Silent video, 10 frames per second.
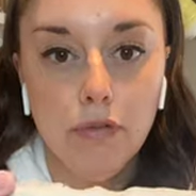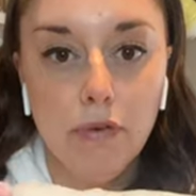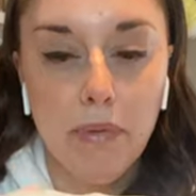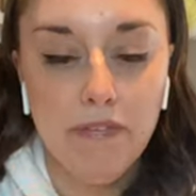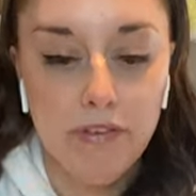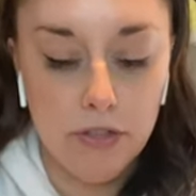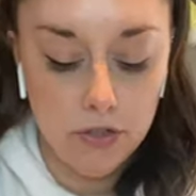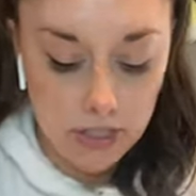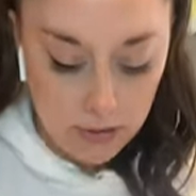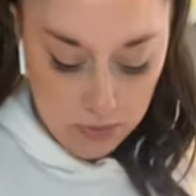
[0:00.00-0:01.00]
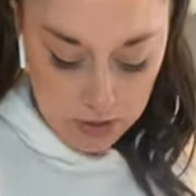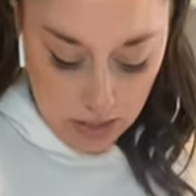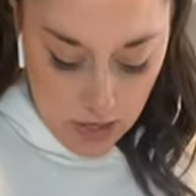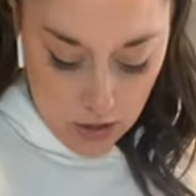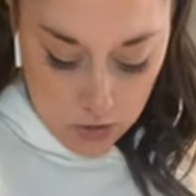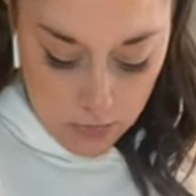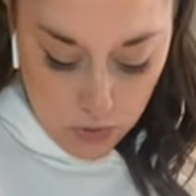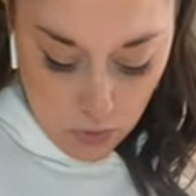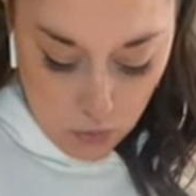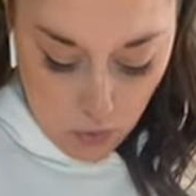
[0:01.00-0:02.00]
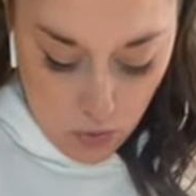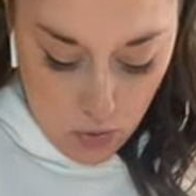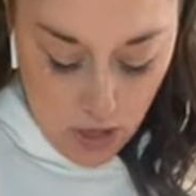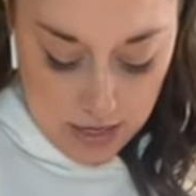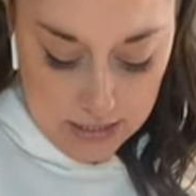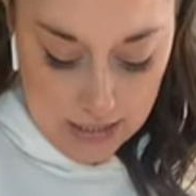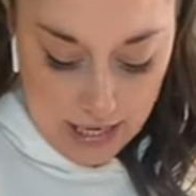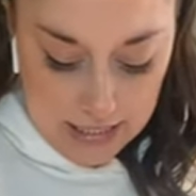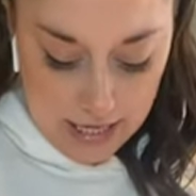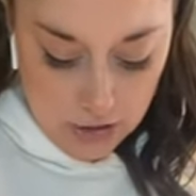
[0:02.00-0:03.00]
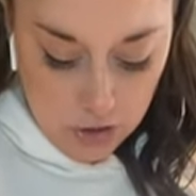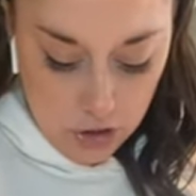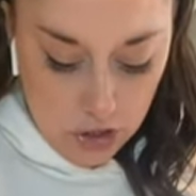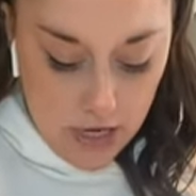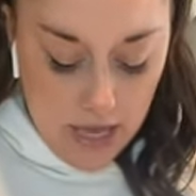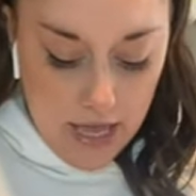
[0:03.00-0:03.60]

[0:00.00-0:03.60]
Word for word: from my fingertips. So I'm gonna roll onto that texture